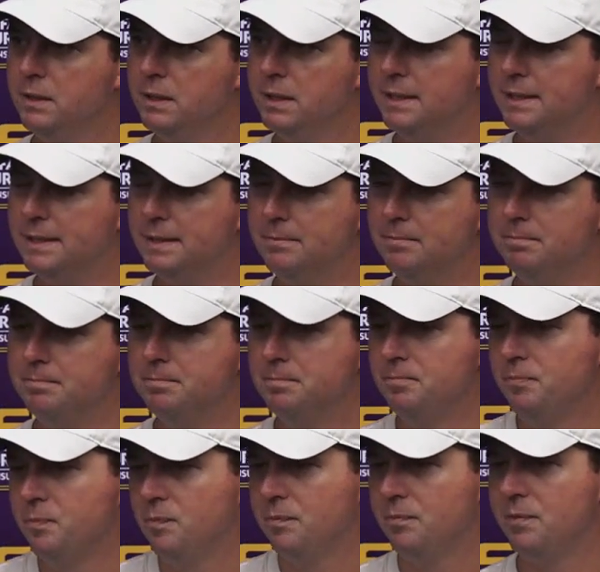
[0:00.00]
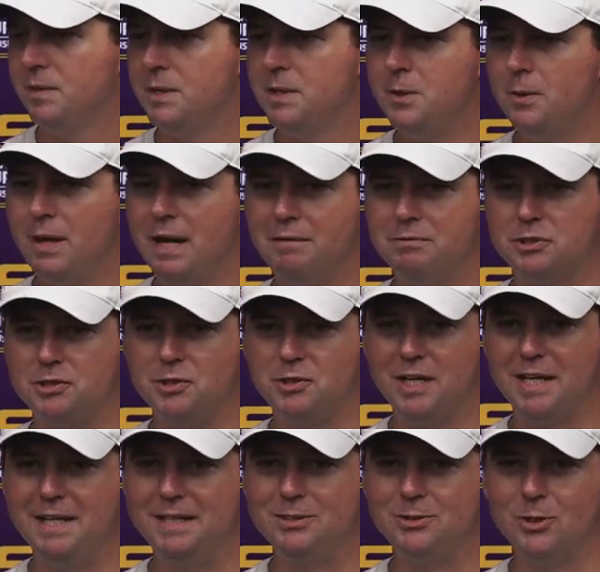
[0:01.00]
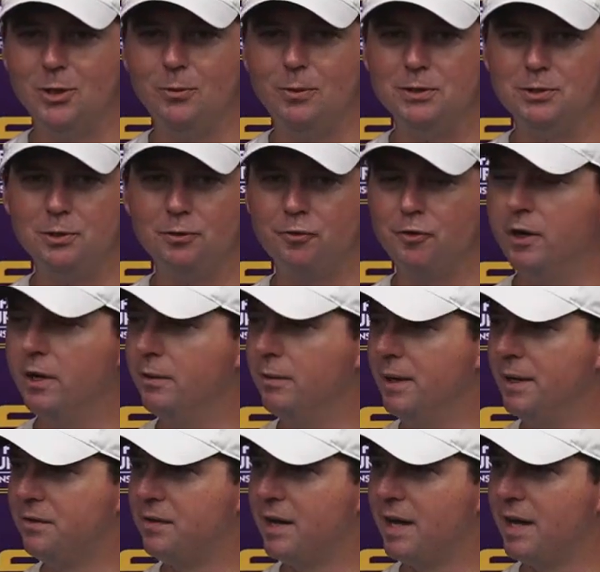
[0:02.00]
And obviously tight ends always are fun, right?